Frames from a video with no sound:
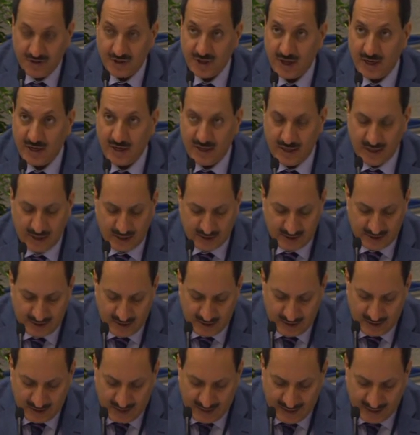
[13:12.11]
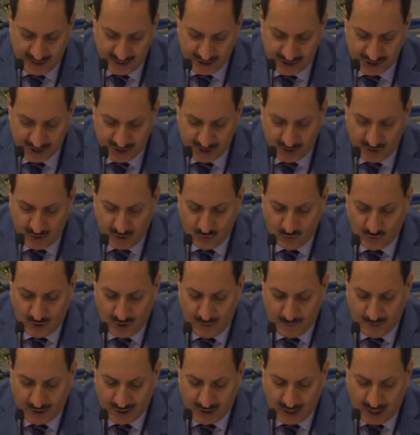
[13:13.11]
all cultures
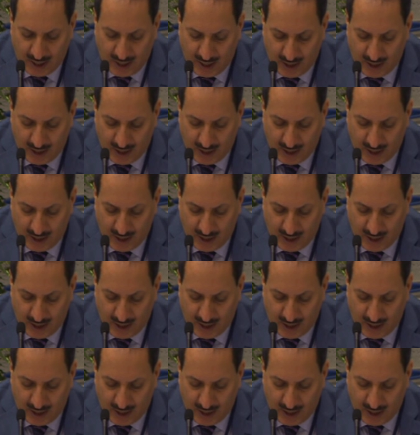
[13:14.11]
and